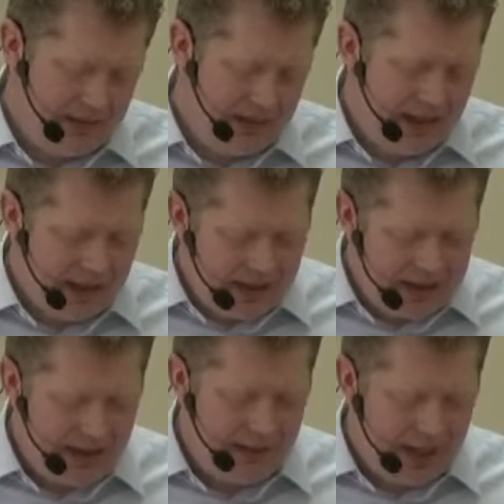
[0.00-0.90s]
When they
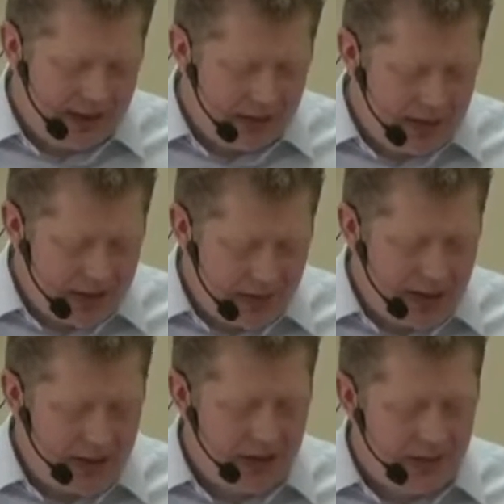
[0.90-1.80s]
heard about the
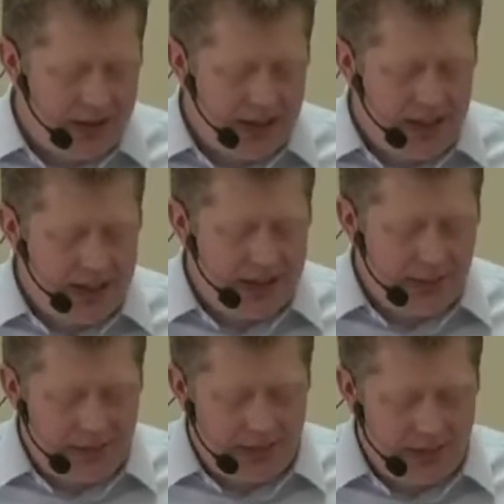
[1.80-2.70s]
resurrection of the dead,
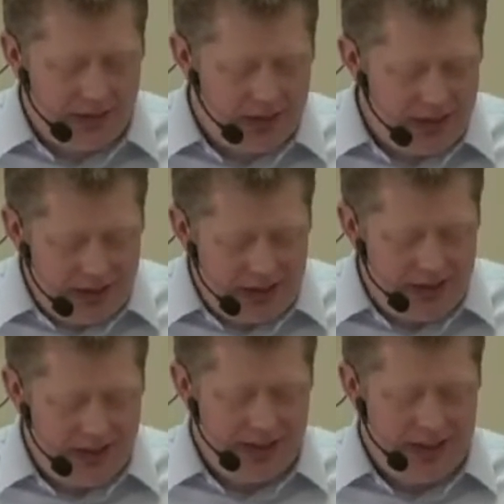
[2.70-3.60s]
some of them
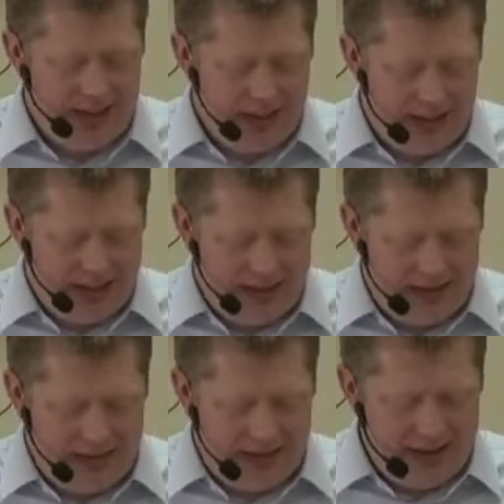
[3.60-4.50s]
sneered,
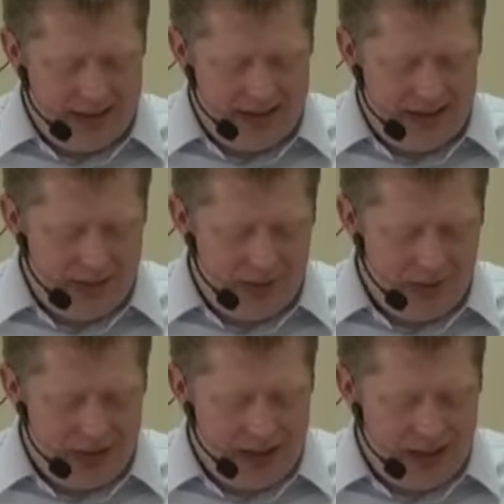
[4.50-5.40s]
but others said,
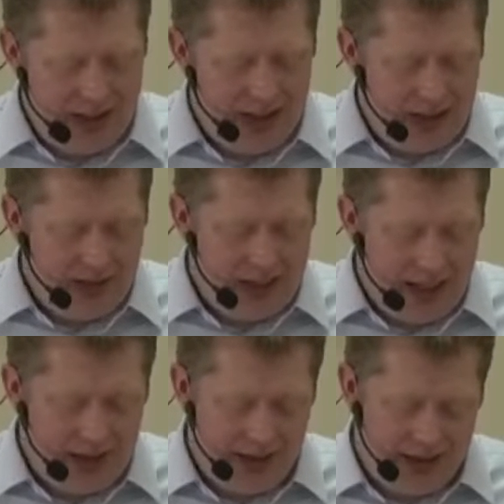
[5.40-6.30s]
"We want to hear you
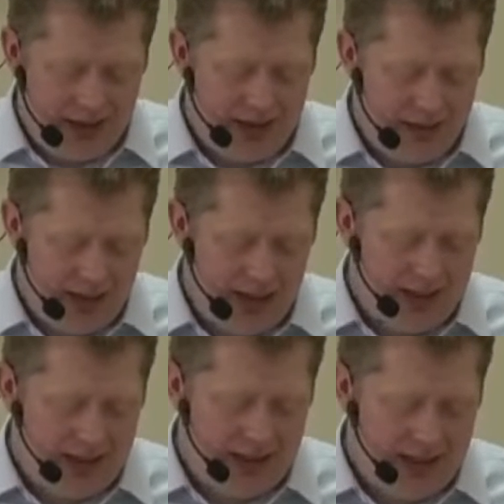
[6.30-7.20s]
again on this
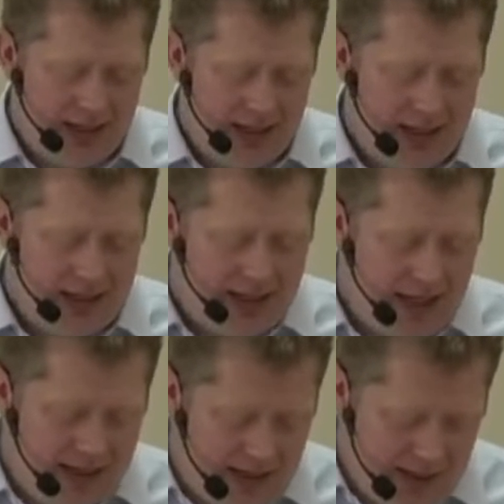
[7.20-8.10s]
subject." At
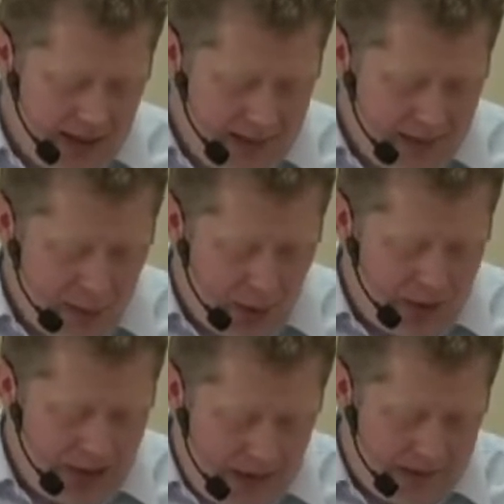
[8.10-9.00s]
that,
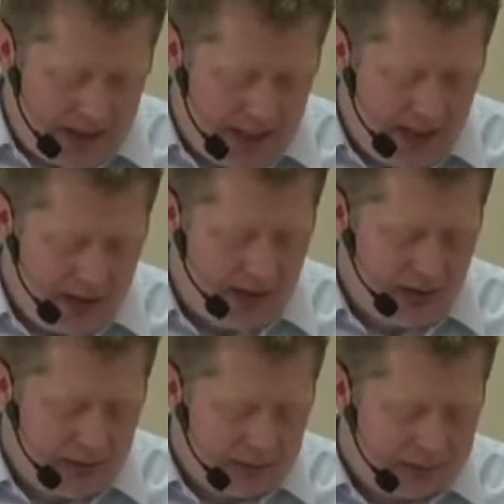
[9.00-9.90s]
Paul left the
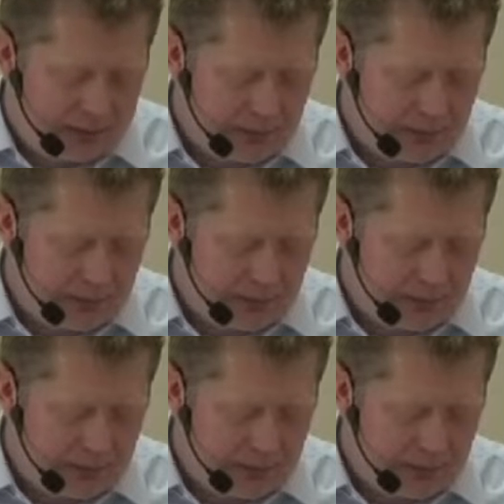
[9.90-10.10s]
council.